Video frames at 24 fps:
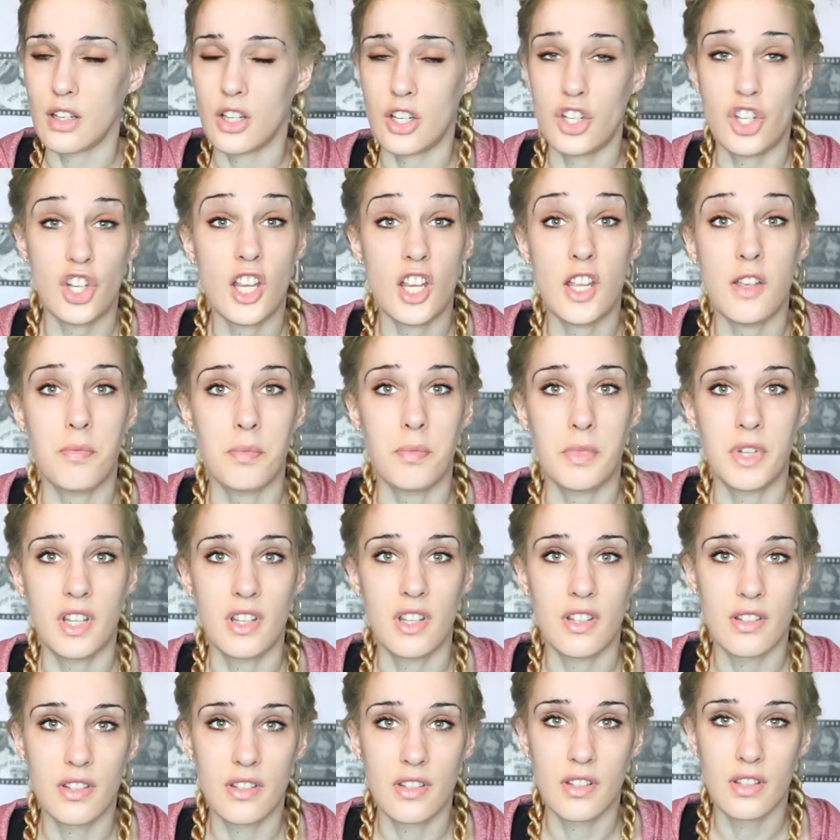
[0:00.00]

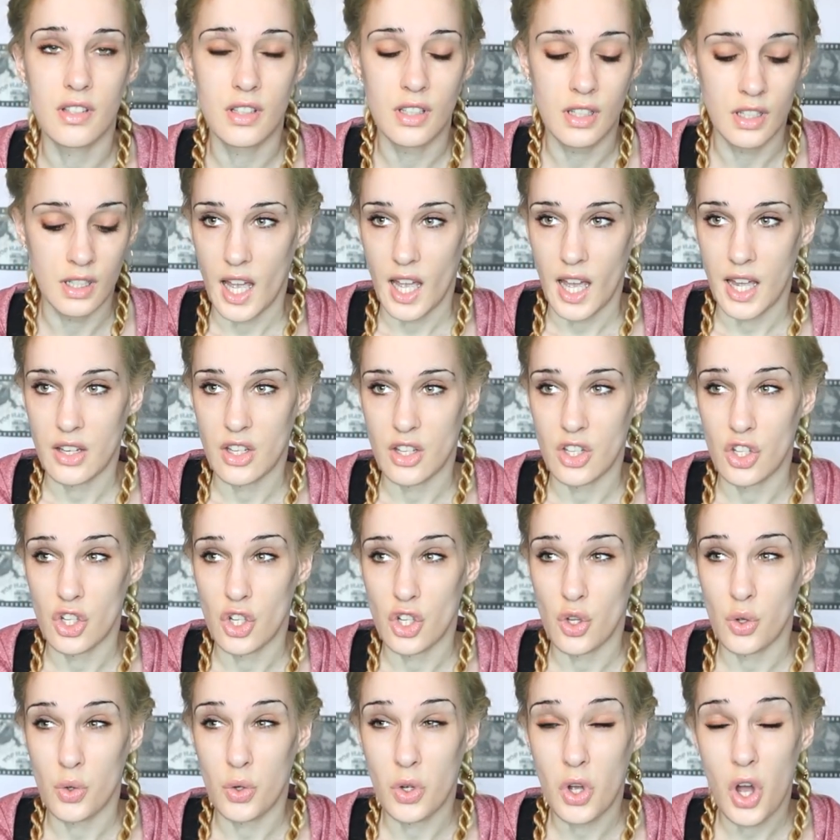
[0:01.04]
achievements.
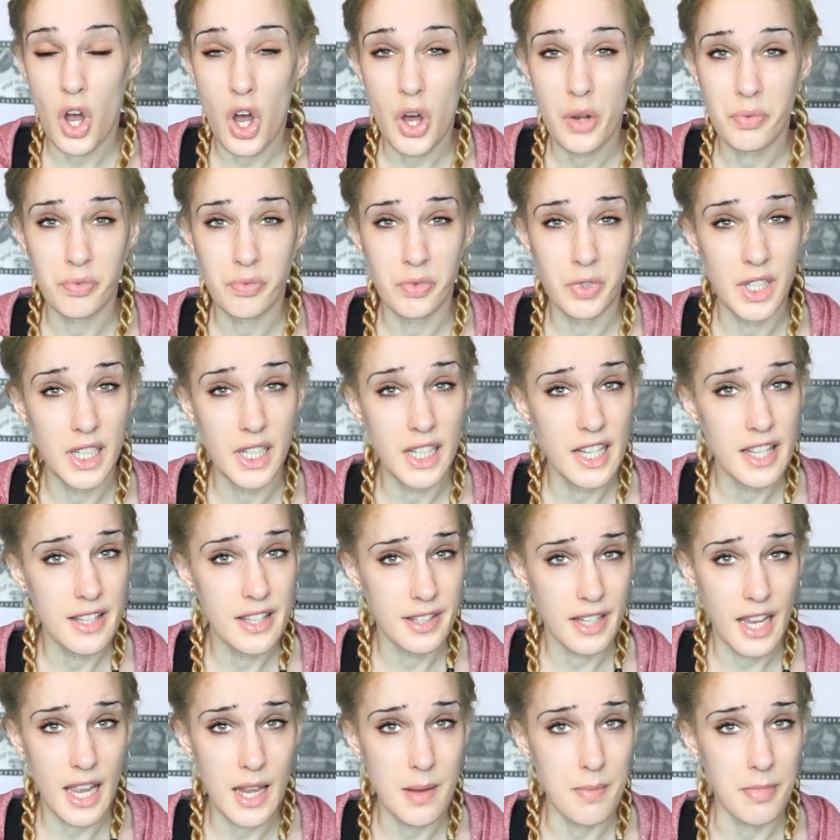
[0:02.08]
And you can't really
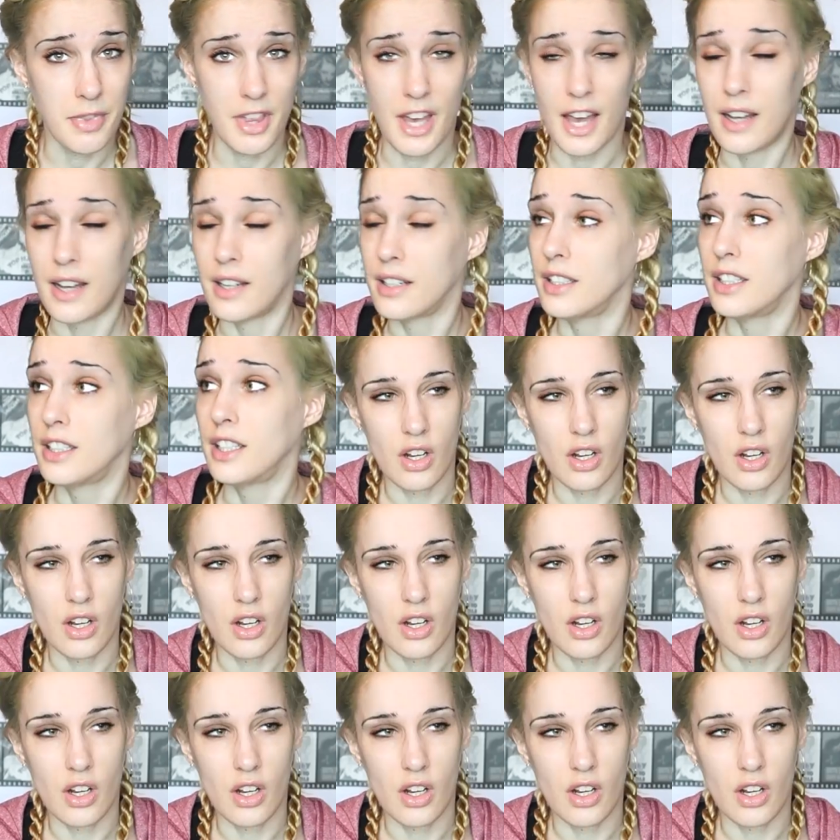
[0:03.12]
escape that.